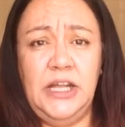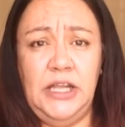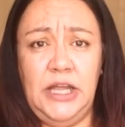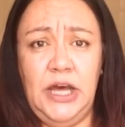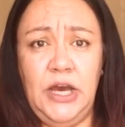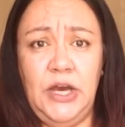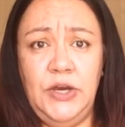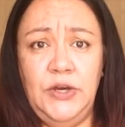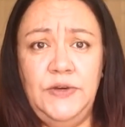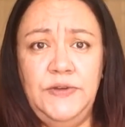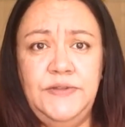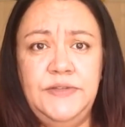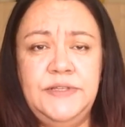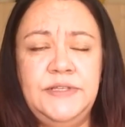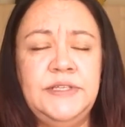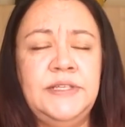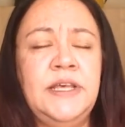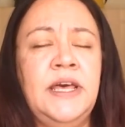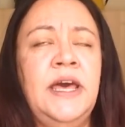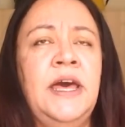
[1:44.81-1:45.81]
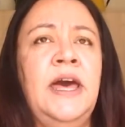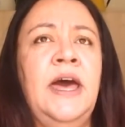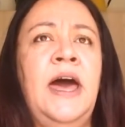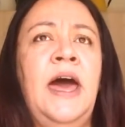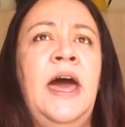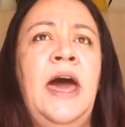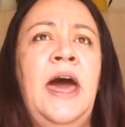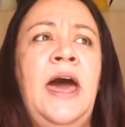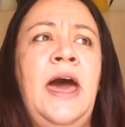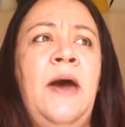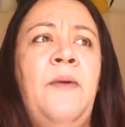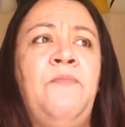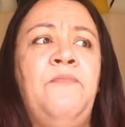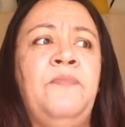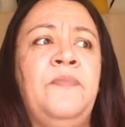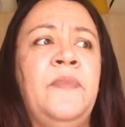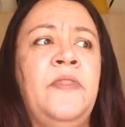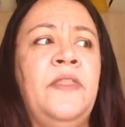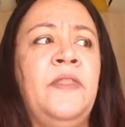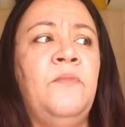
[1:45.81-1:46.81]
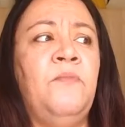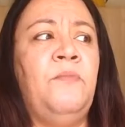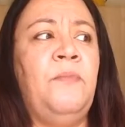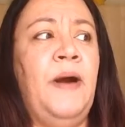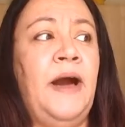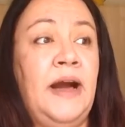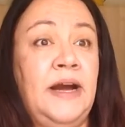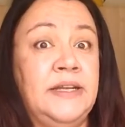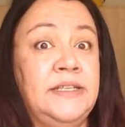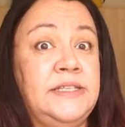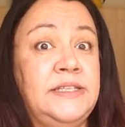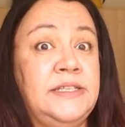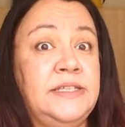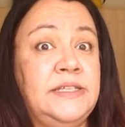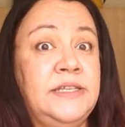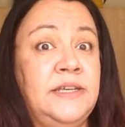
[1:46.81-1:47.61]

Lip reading: clothes. But